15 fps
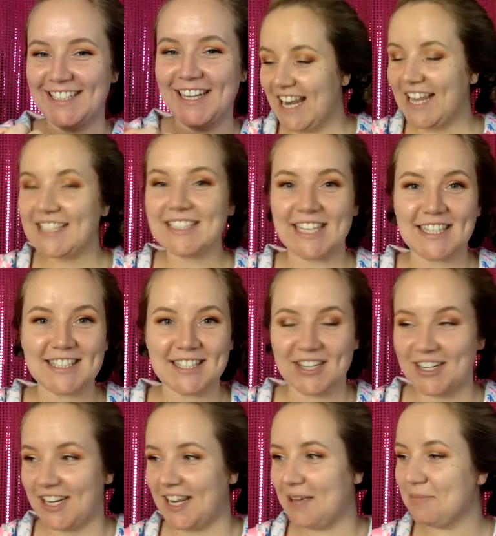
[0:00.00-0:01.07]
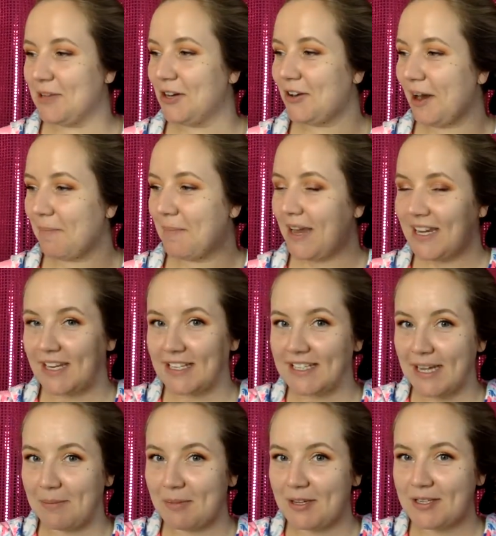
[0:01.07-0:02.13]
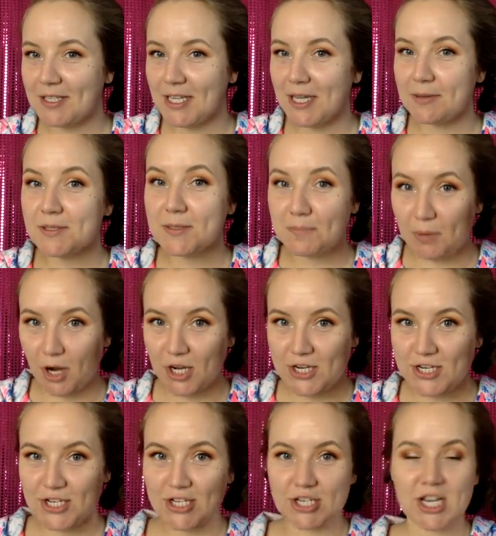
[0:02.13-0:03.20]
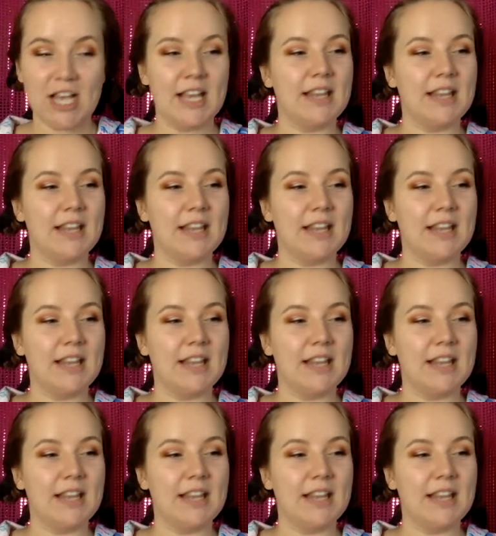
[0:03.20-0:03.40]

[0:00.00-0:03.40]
Let's get started. Let me grab my dampened sponge.